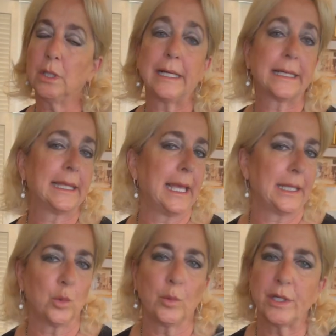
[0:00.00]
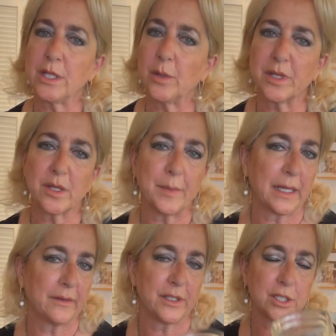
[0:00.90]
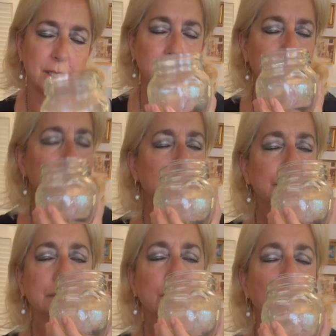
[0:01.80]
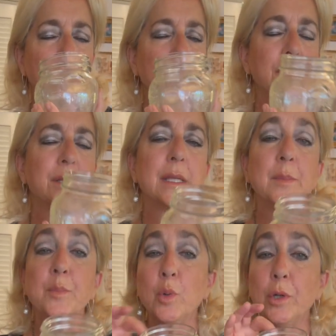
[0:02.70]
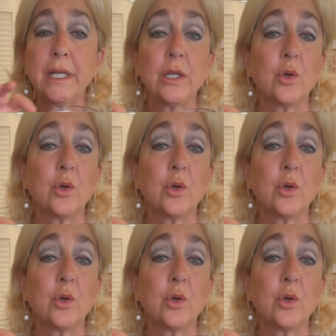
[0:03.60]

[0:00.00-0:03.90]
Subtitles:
again, wish there was smell-o-vision. This is imported